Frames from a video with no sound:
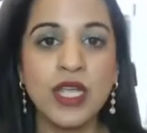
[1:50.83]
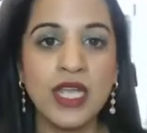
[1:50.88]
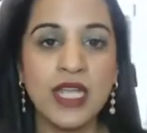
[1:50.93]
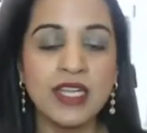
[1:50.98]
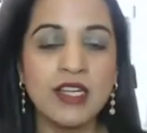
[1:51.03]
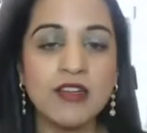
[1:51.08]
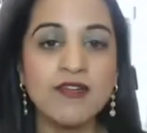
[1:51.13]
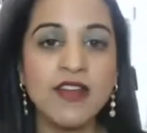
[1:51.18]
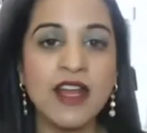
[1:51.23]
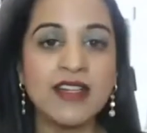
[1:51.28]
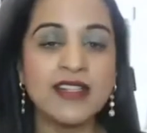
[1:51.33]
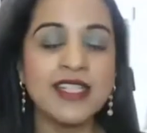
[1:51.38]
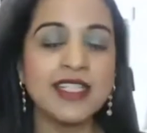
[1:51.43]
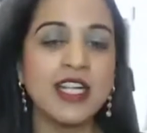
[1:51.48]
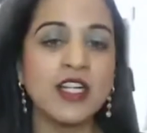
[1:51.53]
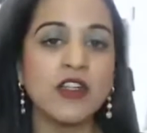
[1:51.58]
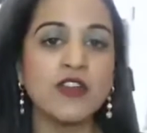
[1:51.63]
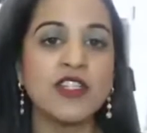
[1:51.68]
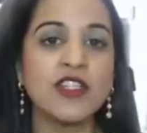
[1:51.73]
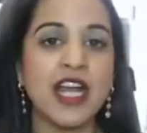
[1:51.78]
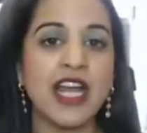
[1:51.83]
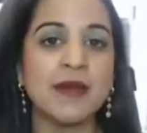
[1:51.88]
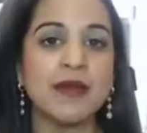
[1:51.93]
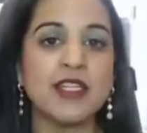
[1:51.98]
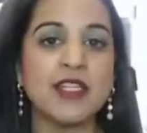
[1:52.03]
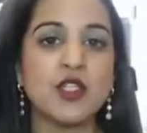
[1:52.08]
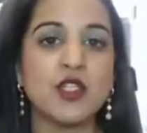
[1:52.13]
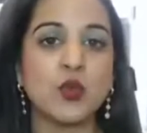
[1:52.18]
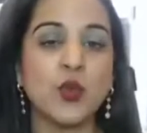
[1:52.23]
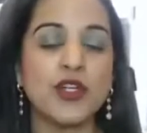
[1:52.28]
in a fancy colored
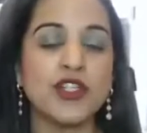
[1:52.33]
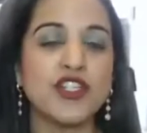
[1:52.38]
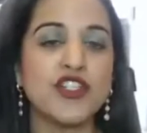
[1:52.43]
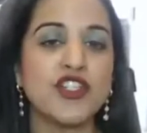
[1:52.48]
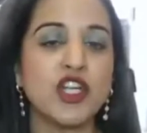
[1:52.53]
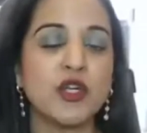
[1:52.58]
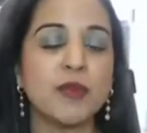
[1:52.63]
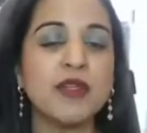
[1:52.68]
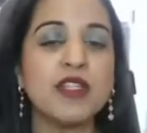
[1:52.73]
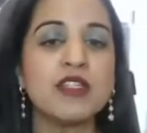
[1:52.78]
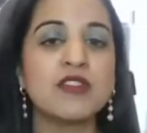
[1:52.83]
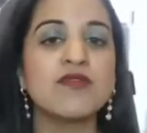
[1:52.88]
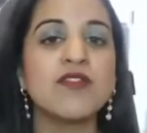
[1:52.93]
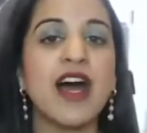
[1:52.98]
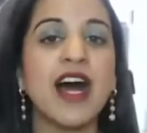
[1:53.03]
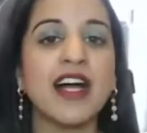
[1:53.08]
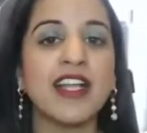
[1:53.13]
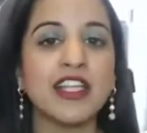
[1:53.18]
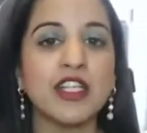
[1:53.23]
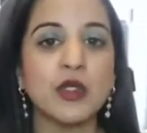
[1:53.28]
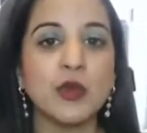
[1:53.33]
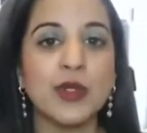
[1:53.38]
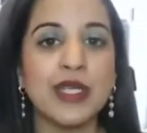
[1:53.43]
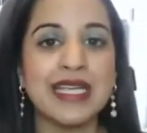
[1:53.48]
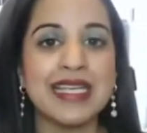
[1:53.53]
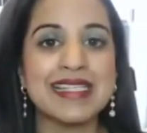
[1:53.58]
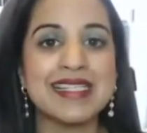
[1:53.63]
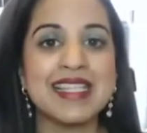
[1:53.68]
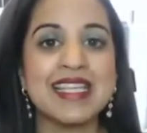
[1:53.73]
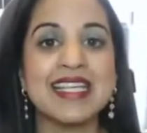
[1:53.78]
diamond, what determines value
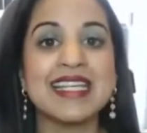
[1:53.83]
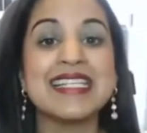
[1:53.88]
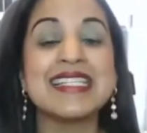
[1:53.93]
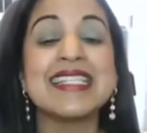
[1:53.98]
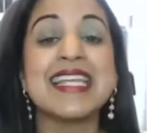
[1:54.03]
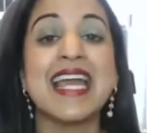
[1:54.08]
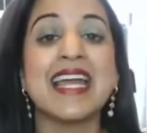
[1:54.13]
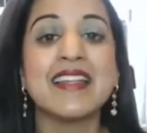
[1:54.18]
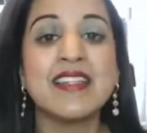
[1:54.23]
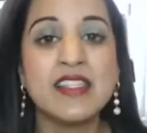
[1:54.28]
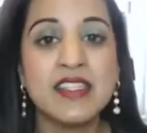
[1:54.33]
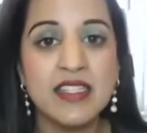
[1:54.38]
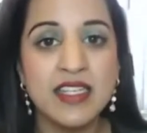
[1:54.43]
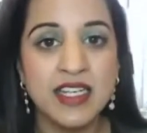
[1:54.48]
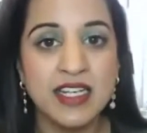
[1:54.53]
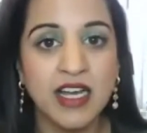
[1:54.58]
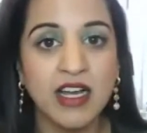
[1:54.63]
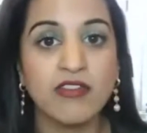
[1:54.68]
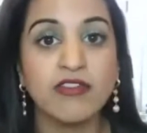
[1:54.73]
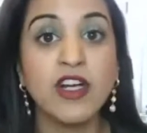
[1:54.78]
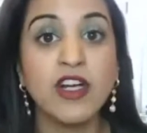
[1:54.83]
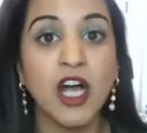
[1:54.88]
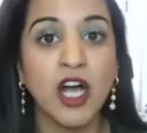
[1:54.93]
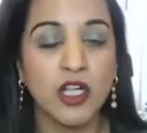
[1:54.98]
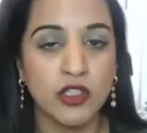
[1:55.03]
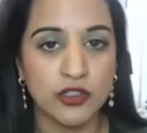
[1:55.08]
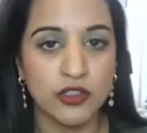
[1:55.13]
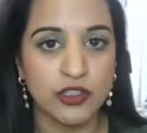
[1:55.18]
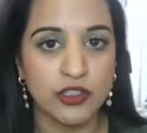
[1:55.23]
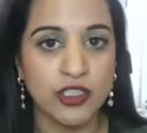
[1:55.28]
is the intensity of
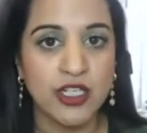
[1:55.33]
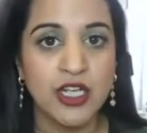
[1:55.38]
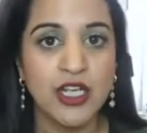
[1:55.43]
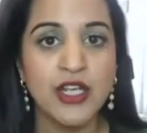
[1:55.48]
color.